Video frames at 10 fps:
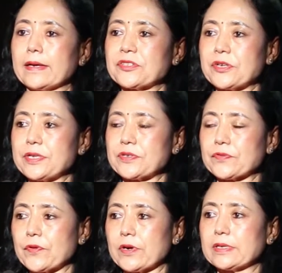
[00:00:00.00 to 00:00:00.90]
exchange
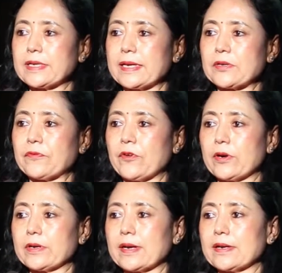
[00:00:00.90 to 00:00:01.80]
the foreign
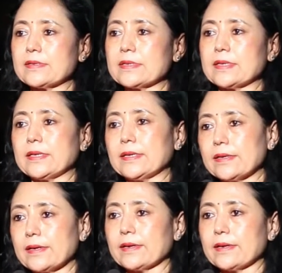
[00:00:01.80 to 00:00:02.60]
currency.